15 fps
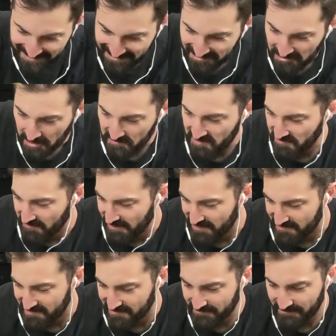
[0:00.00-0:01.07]
No, I'm too lazy
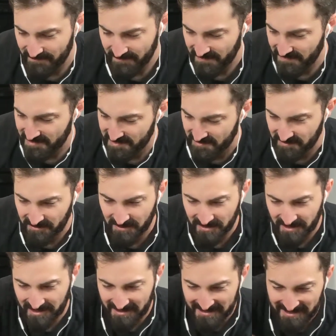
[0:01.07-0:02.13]
to
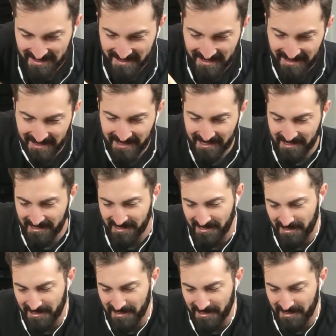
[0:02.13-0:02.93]
edit it